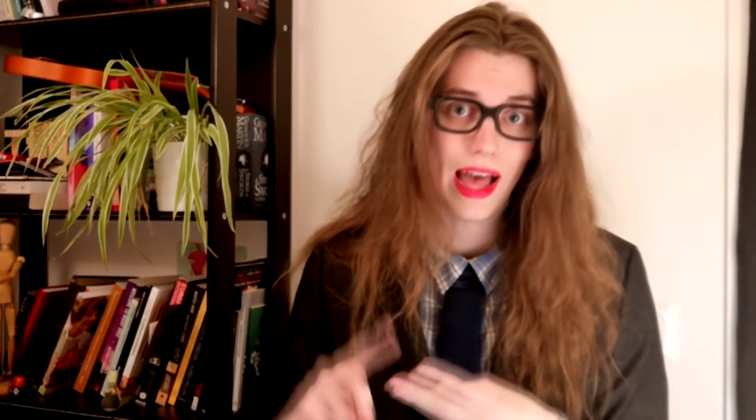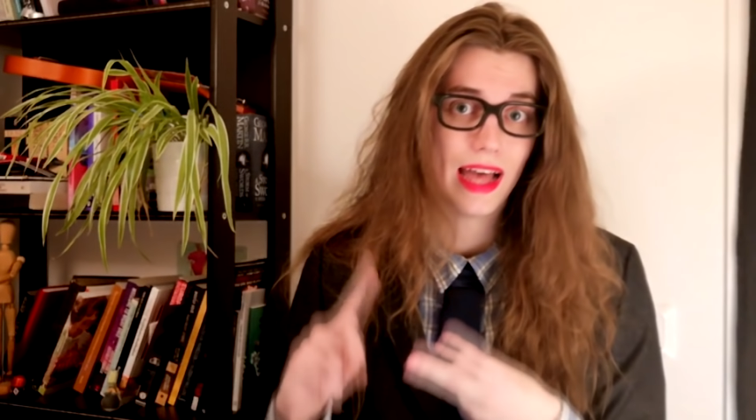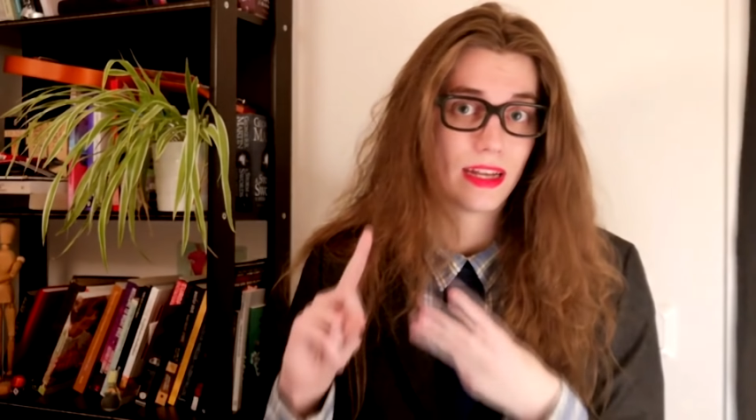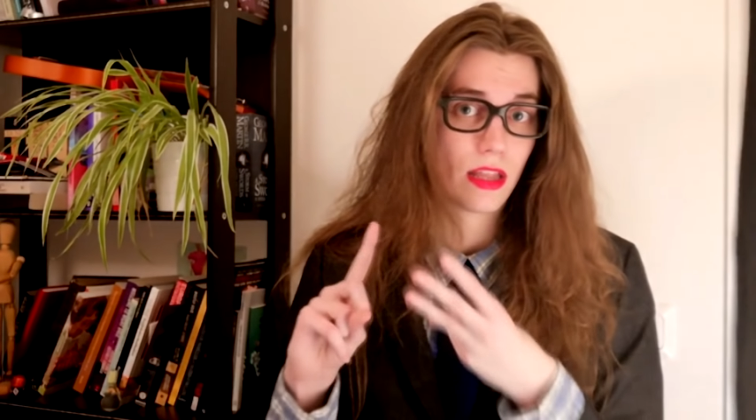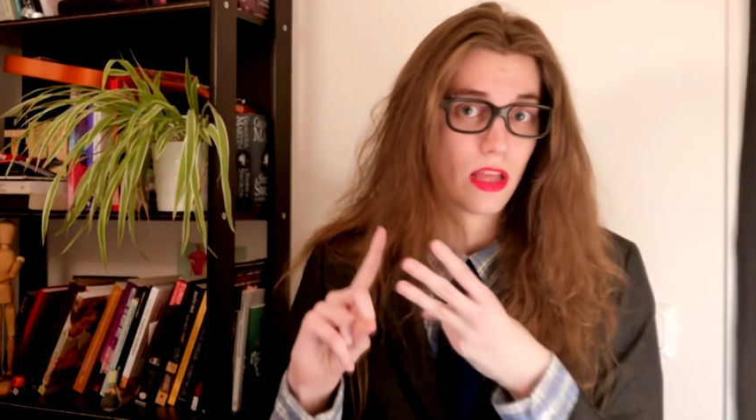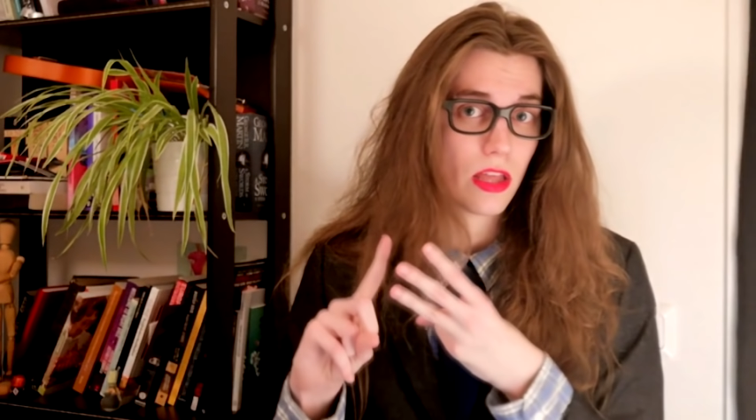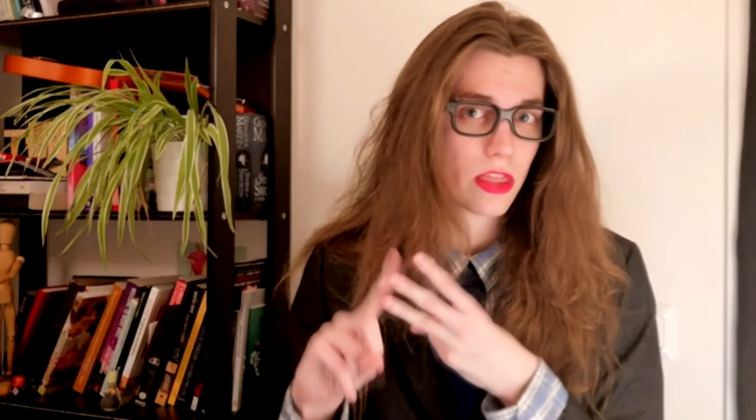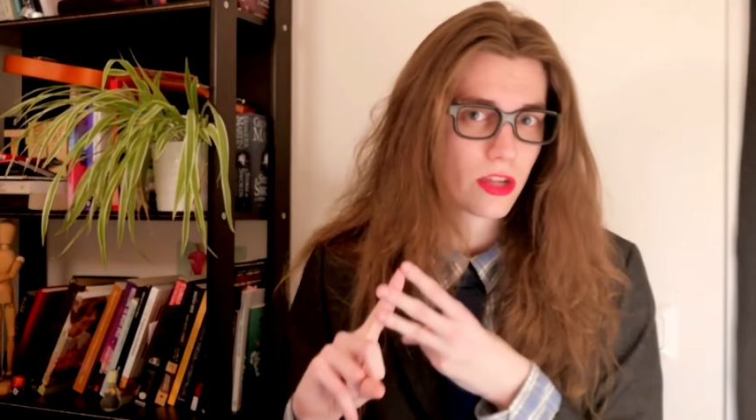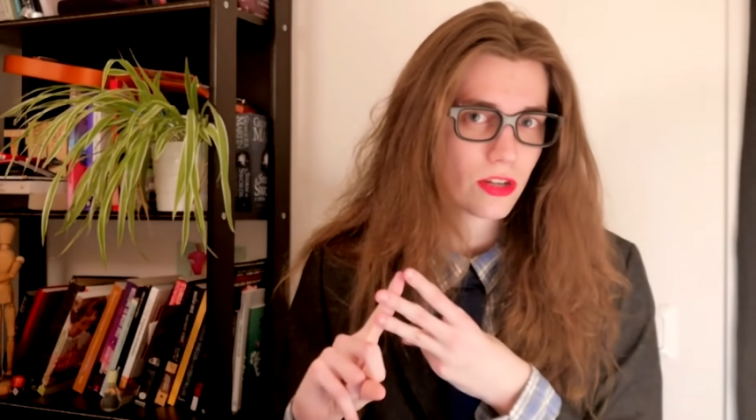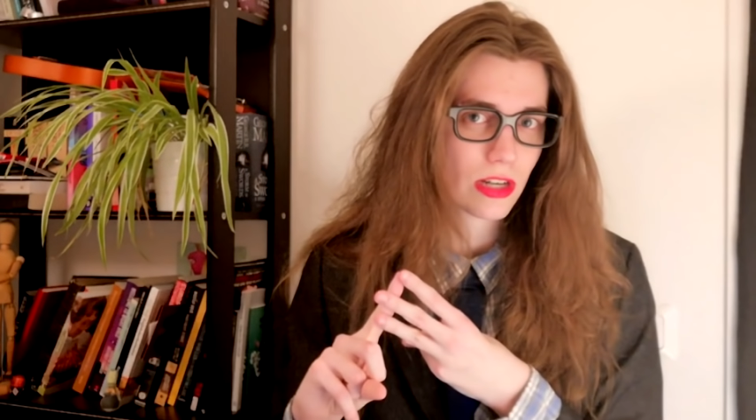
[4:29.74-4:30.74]
and
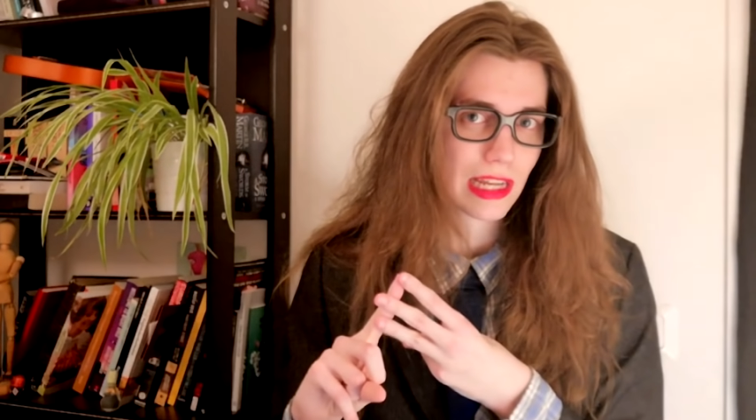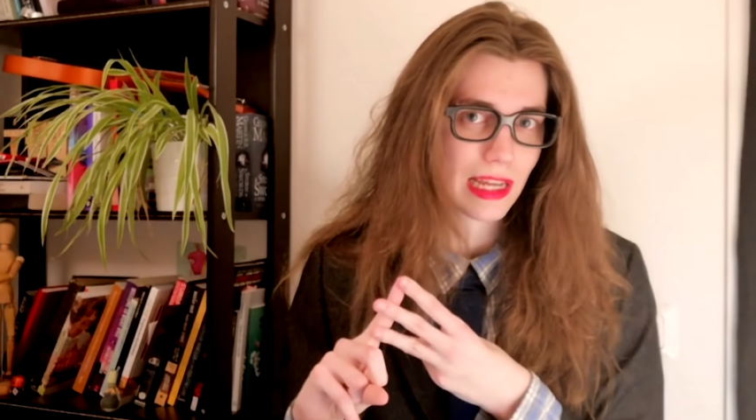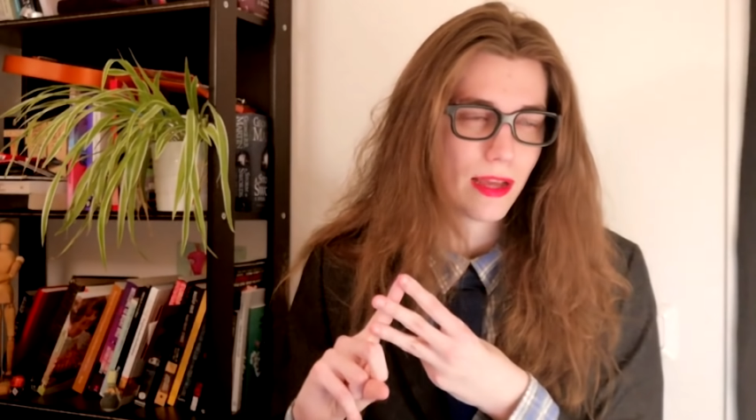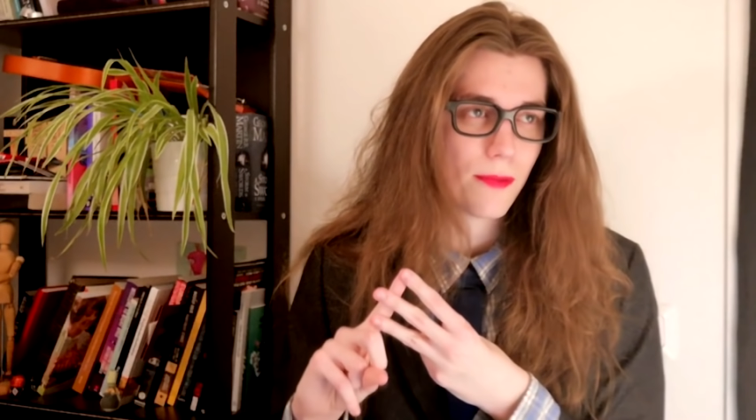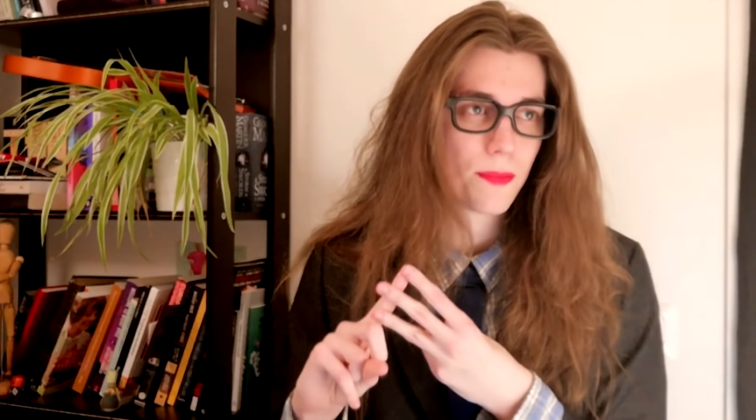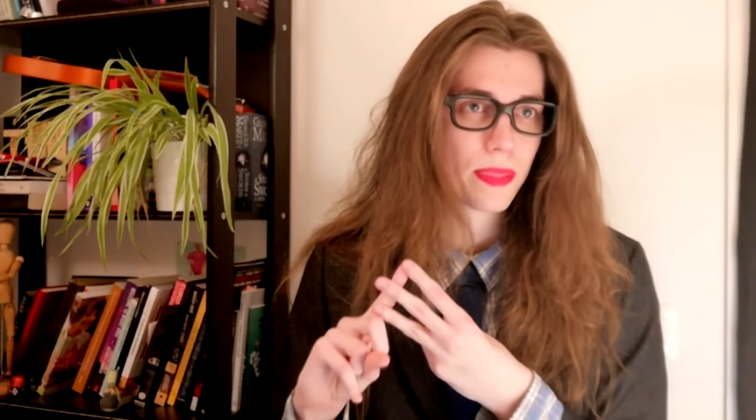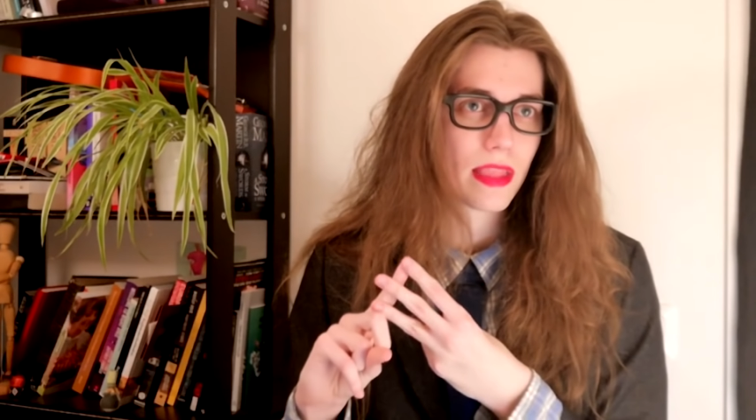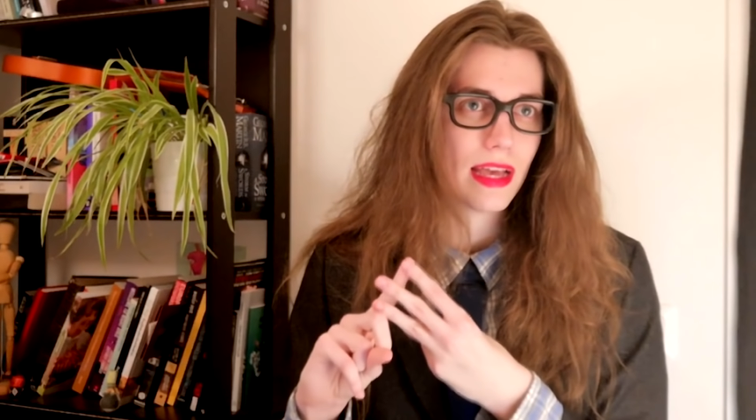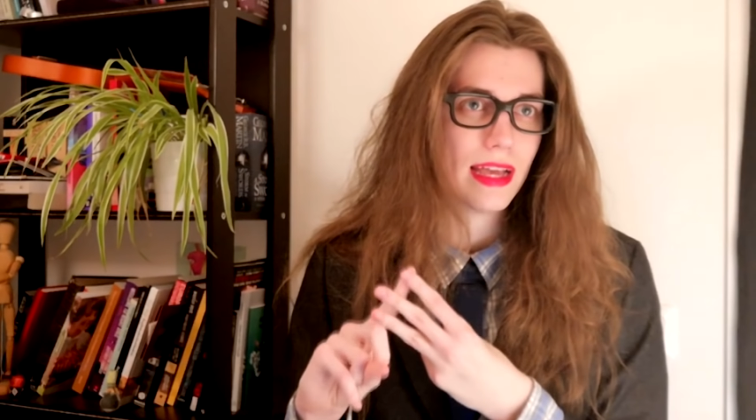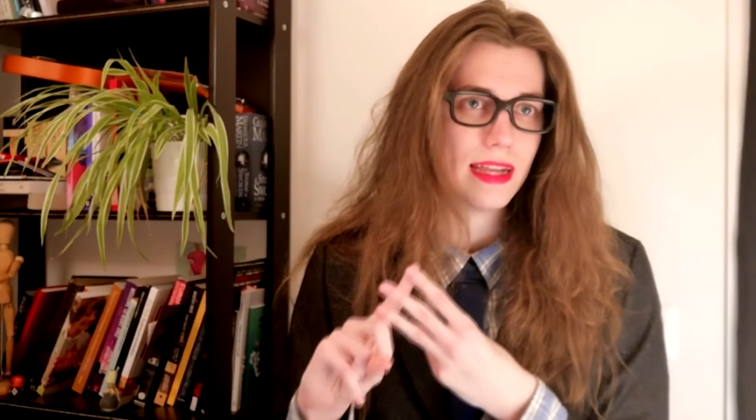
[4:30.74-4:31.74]
thirdly,
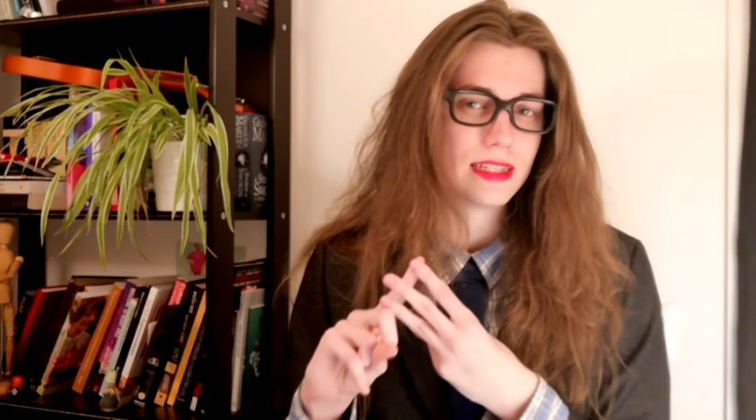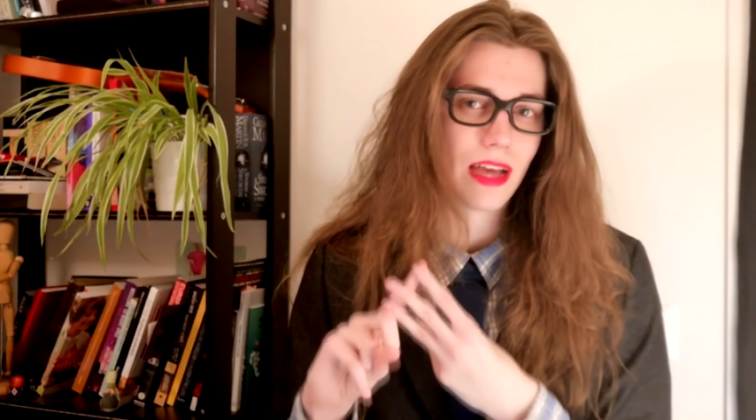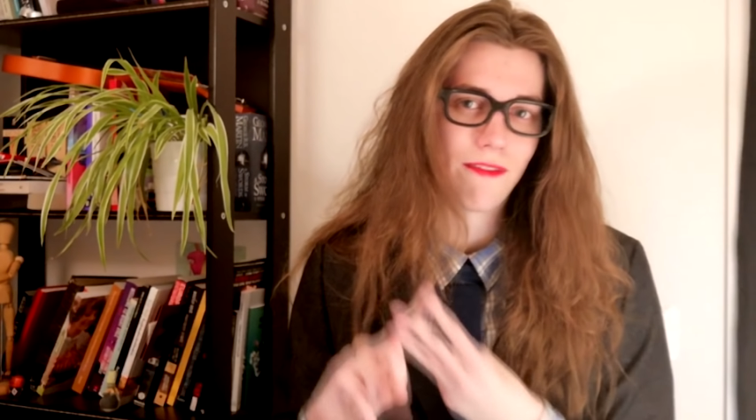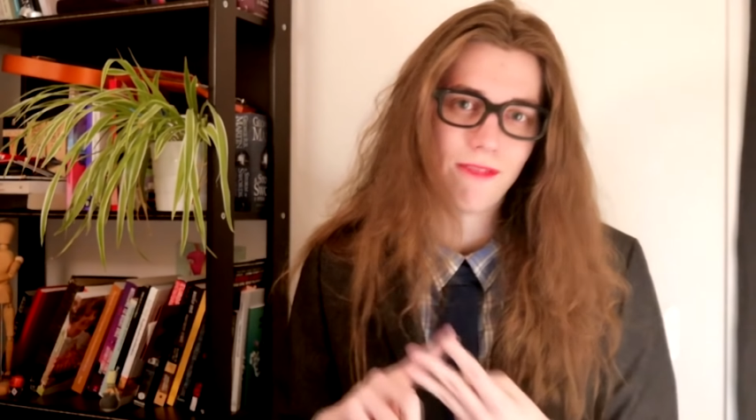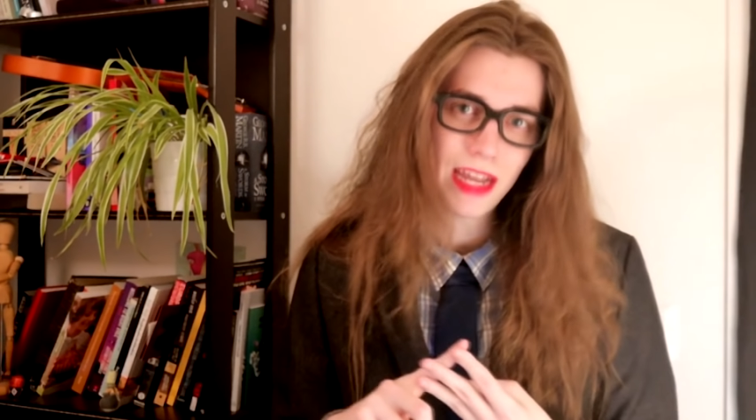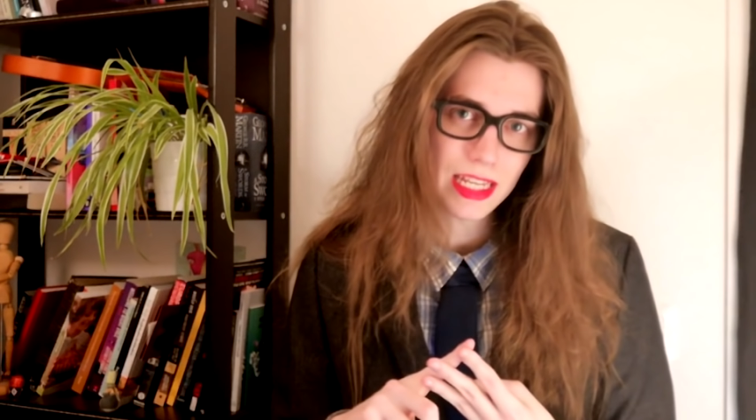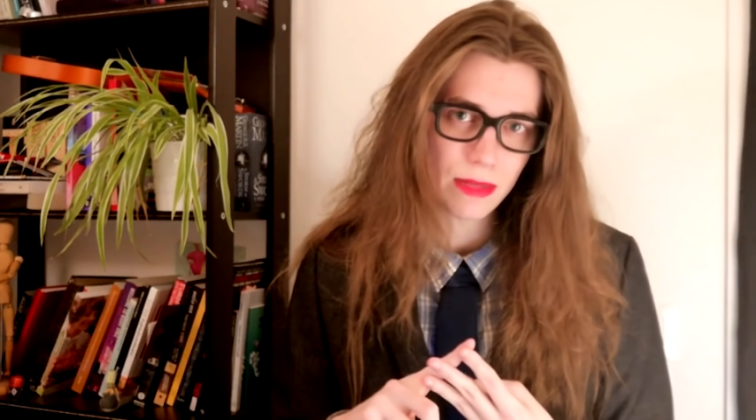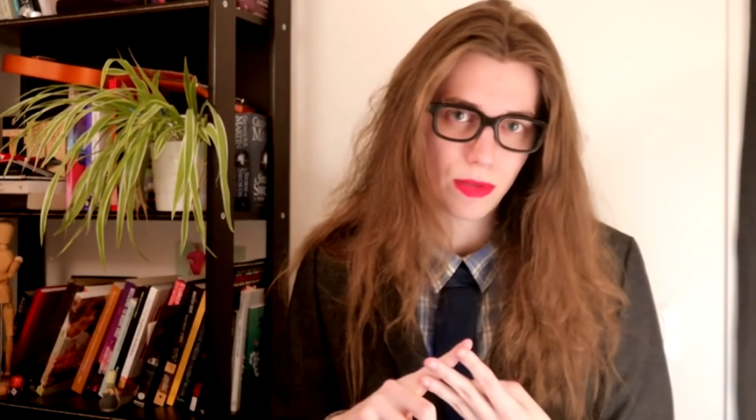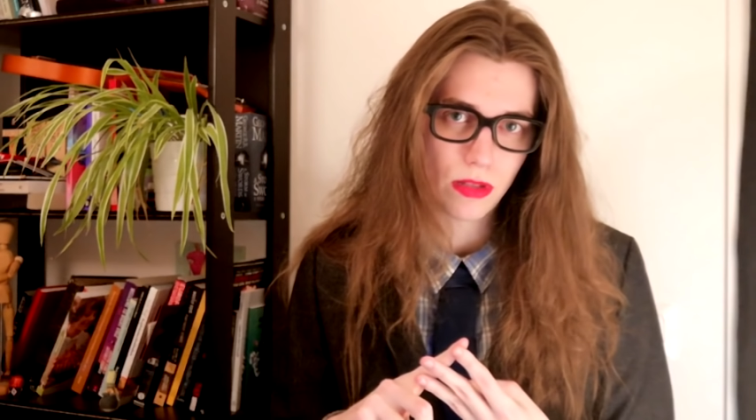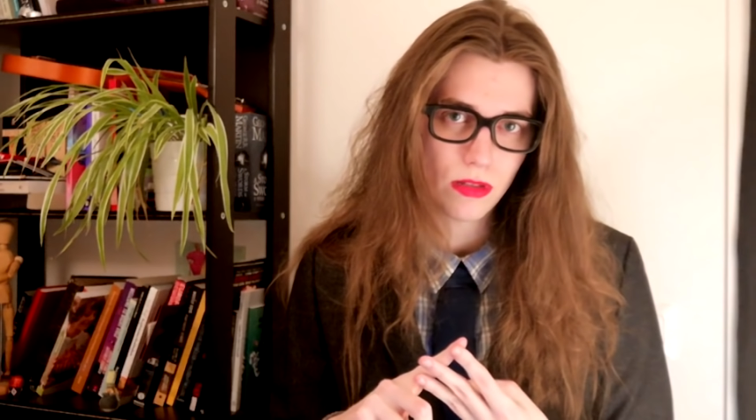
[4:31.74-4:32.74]
it is
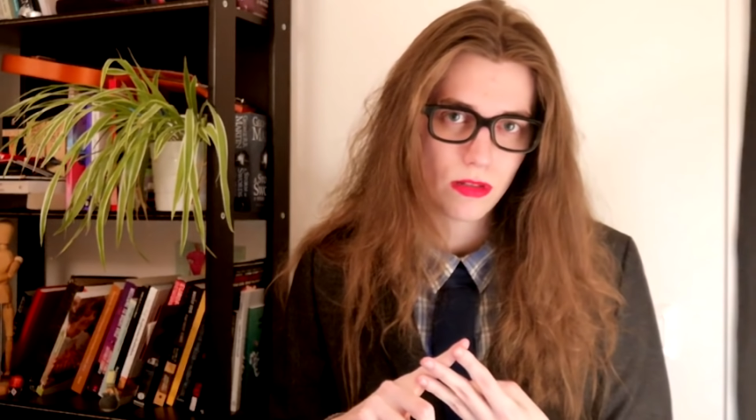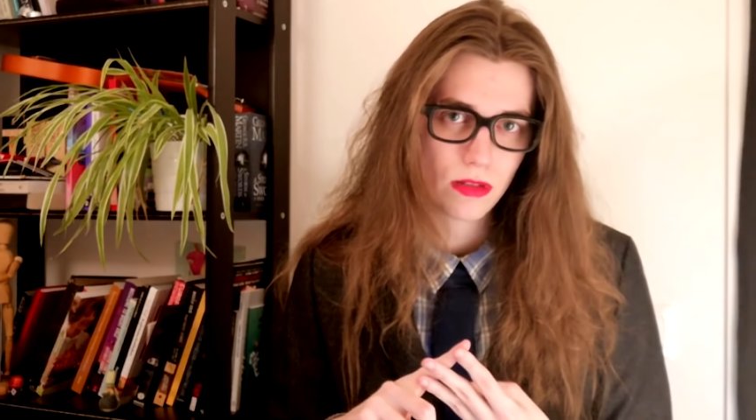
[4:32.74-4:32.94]
available